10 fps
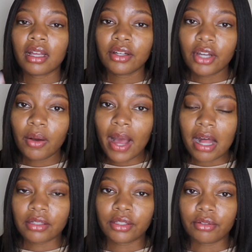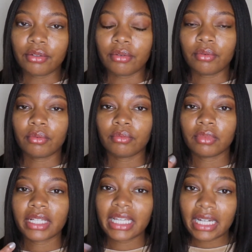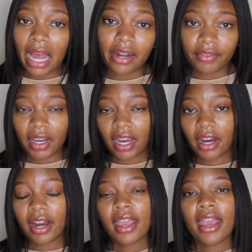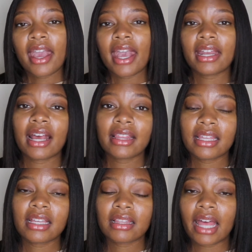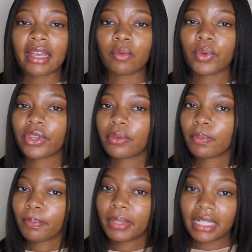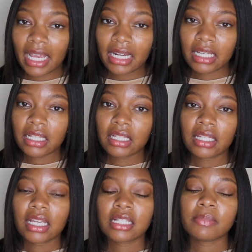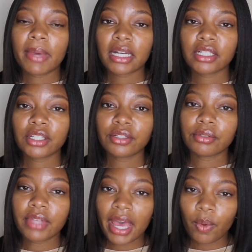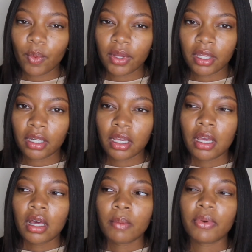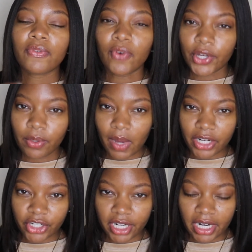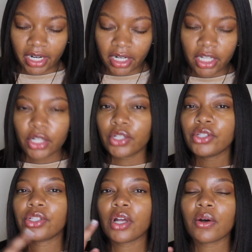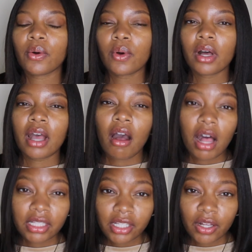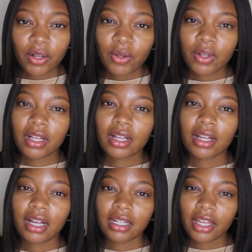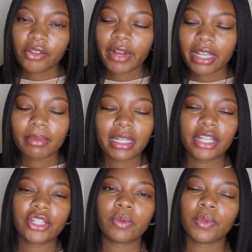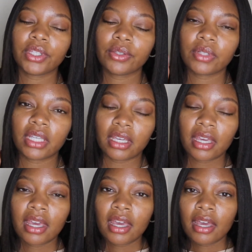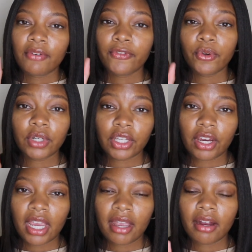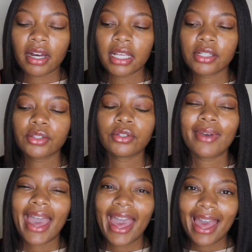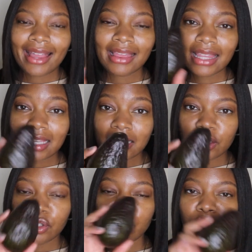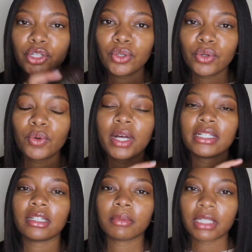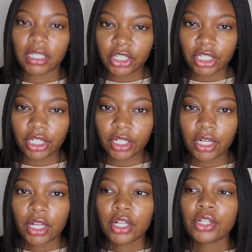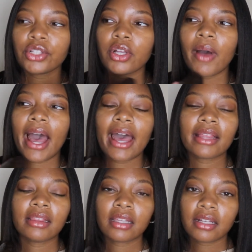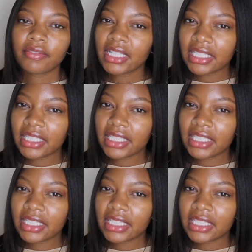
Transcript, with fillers: know how to get it out of your hair. And I think like with banana, it's better to do that one before you wash your hair. So also, another recommendation when using food in your hair is to add this to a deep conditioner. So I love the